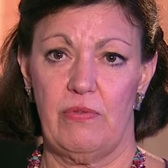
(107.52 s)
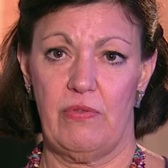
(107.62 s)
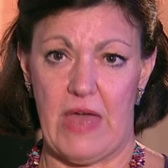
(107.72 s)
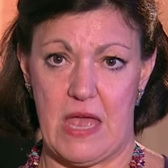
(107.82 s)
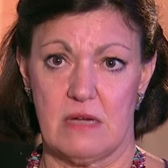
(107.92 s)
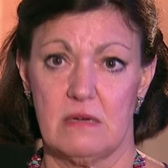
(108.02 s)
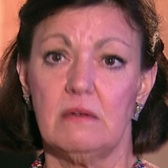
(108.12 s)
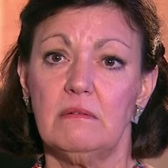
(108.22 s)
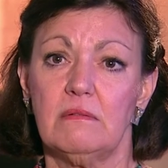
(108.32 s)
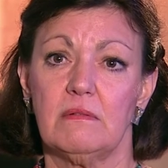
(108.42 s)
then,
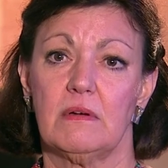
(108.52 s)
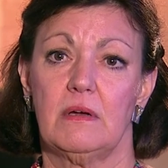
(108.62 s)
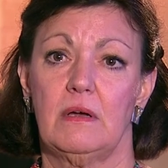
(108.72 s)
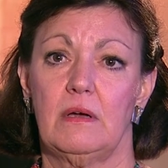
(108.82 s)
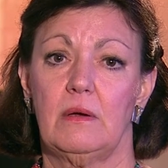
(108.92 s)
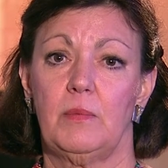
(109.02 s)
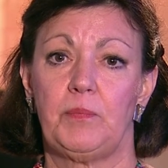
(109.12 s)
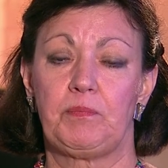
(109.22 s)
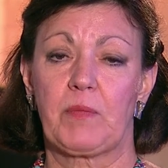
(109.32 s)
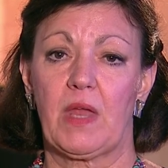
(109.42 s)

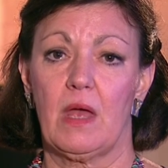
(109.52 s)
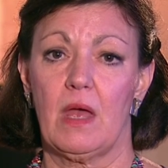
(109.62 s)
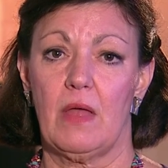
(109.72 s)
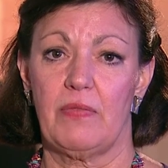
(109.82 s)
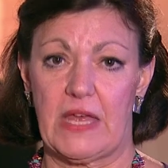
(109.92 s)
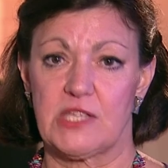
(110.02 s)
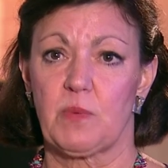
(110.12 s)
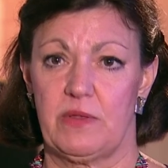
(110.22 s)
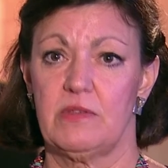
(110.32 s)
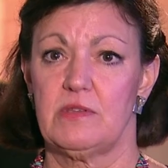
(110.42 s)
and that's
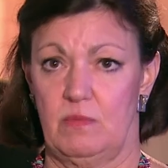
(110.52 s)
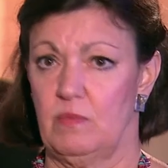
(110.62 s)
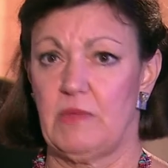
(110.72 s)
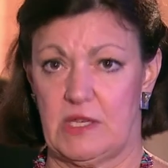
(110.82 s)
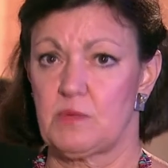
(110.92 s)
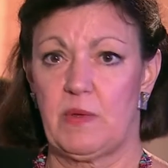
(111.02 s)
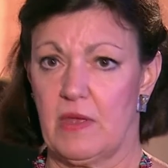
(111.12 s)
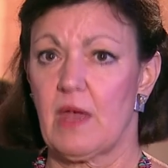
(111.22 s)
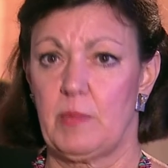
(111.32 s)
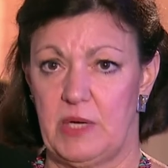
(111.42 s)
when the
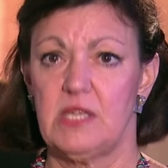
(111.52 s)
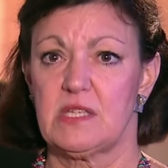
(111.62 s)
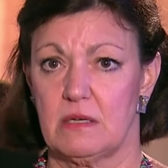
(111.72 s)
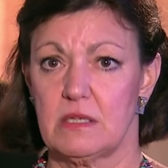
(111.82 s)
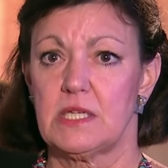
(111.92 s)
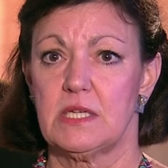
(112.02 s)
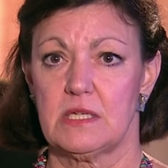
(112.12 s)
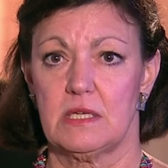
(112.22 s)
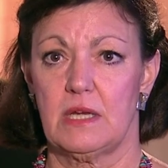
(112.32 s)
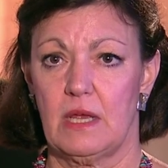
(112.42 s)
company started,
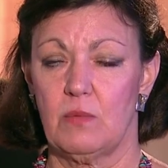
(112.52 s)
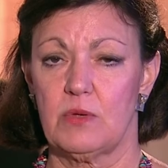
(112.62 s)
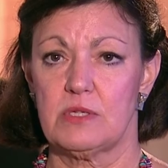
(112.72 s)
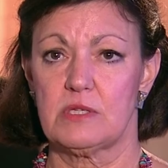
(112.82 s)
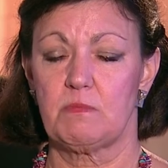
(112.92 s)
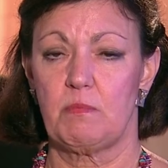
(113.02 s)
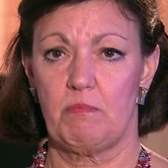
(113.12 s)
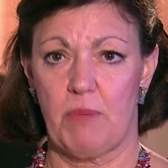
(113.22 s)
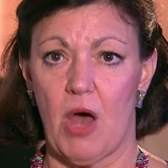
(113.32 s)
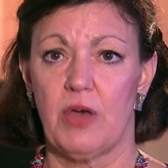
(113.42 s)
and it was
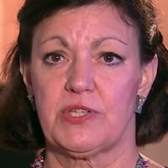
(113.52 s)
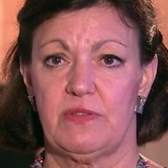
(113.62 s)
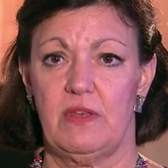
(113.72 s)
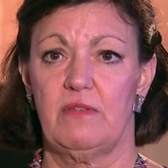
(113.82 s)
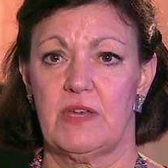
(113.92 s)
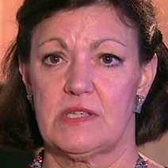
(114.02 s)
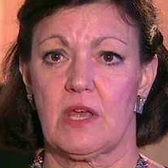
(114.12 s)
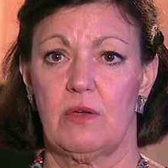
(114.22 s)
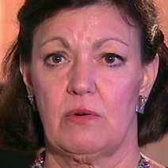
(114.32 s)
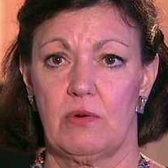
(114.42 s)
part of the
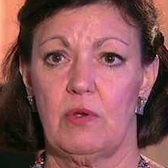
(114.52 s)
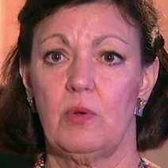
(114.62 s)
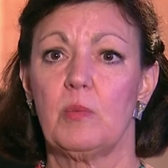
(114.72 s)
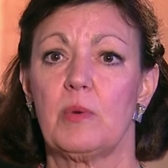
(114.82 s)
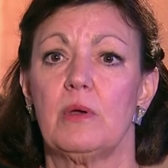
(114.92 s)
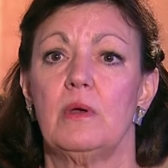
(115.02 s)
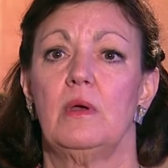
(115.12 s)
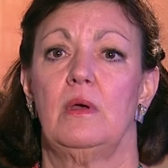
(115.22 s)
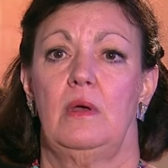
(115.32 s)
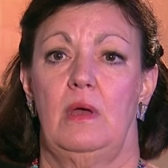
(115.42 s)
Avesco group
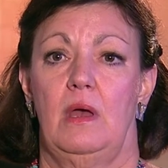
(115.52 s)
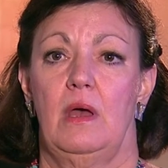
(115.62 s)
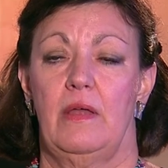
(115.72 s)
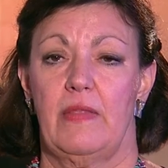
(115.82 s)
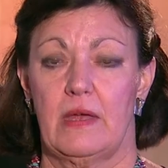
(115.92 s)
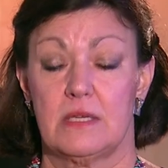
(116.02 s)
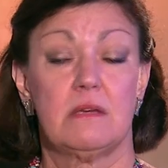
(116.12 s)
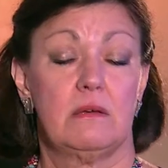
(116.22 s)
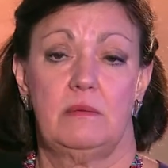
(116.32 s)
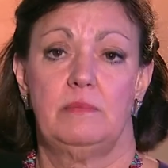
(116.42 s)
at that
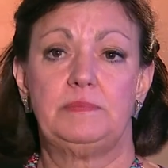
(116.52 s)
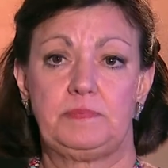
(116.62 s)
time.